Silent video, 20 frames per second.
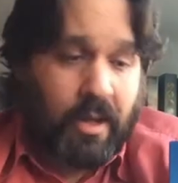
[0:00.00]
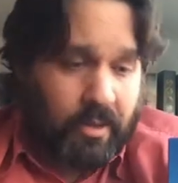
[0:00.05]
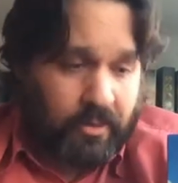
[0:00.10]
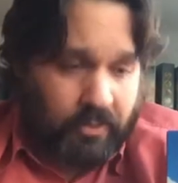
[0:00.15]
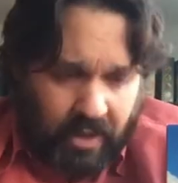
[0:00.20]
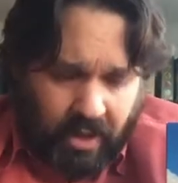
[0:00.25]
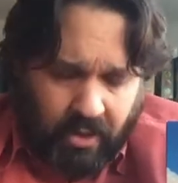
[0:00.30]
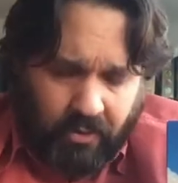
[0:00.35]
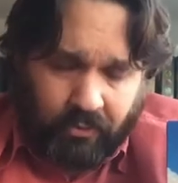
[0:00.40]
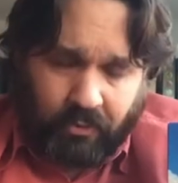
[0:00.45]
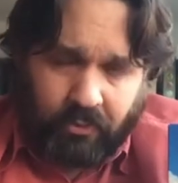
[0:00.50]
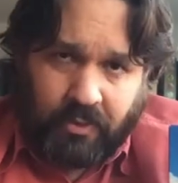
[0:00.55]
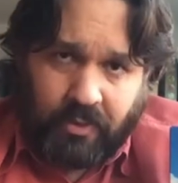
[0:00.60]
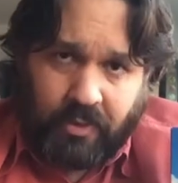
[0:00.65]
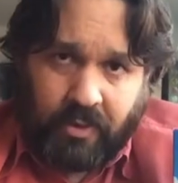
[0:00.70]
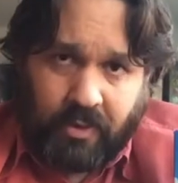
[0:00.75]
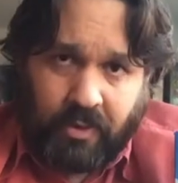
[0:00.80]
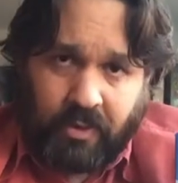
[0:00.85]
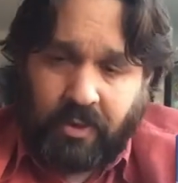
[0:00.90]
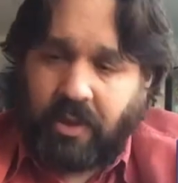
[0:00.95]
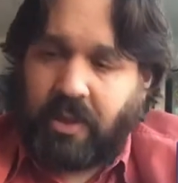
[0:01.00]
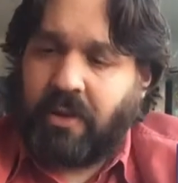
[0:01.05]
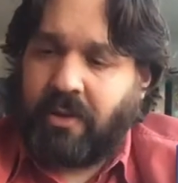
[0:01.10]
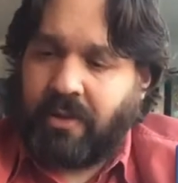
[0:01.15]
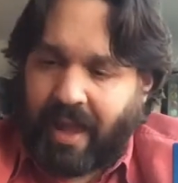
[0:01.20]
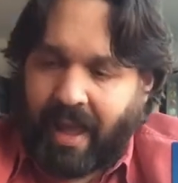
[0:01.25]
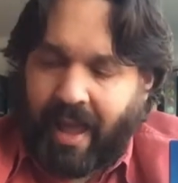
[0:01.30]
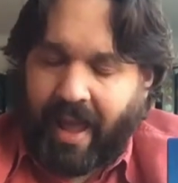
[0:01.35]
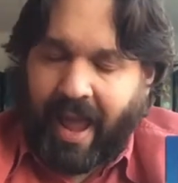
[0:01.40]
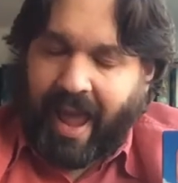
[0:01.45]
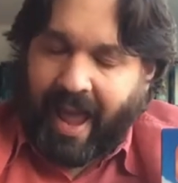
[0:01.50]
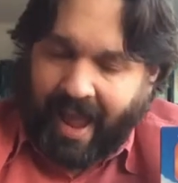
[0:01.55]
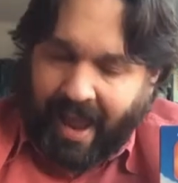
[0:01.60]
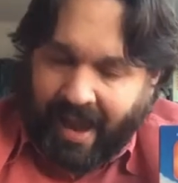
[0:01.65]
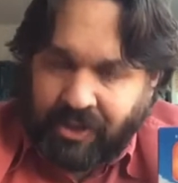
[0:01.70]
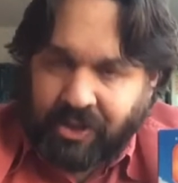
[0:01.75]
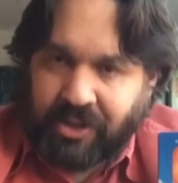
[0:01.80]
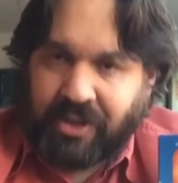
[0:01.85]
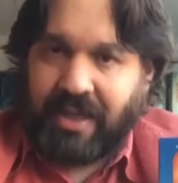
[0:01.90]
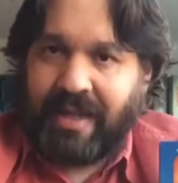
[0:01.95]
No, you
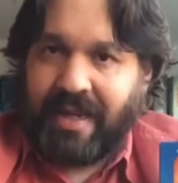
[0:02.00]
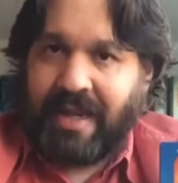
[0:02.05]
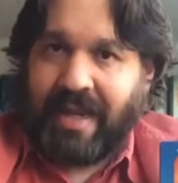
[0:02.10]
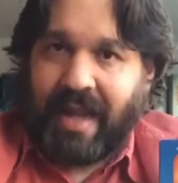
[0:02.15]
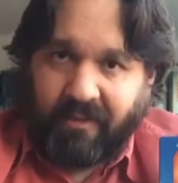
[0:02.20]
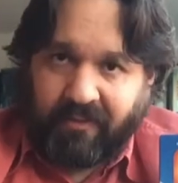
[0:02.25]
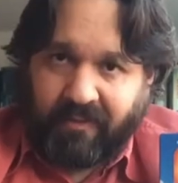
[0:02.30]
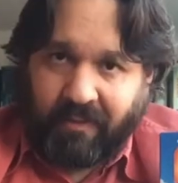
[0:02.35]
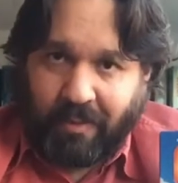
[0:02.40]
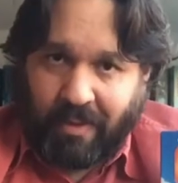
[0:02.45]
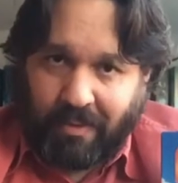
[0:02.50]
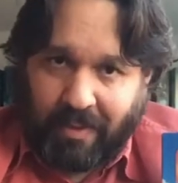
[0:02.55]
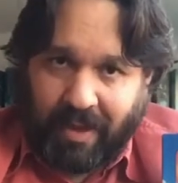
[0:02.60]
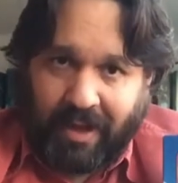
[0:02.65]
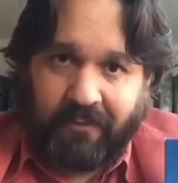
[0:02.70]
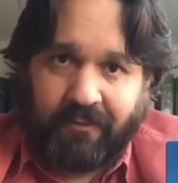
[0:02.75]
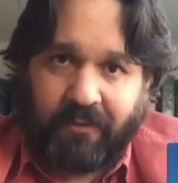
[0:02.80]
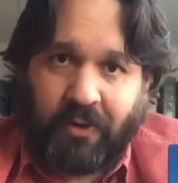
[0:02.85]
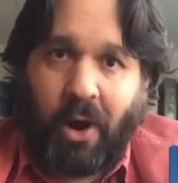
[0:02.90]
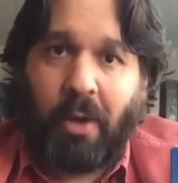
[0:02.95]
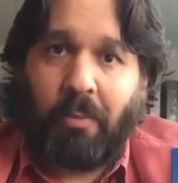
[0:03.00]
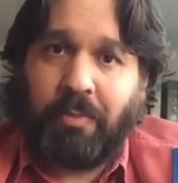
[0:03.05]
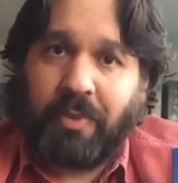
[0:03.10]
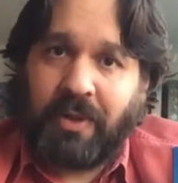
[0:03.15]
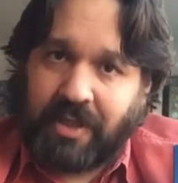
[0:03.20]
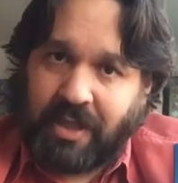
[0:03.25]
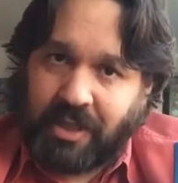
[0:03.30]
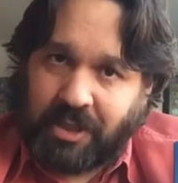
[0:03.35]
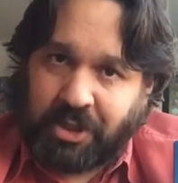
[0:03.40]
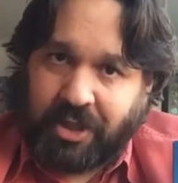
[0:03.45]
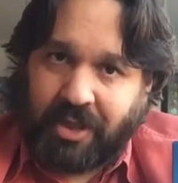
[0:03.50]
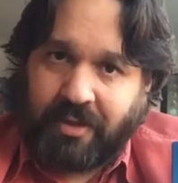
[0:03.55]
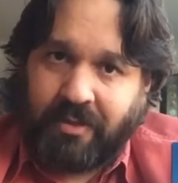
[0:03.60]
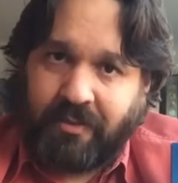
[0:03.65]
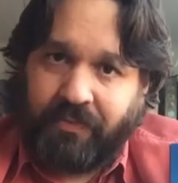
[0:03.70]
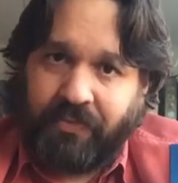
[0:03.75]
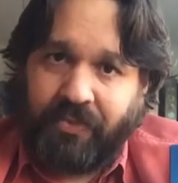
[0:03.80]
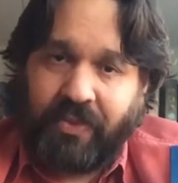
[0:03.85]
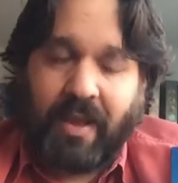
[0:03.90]
actually give them a bit of competition.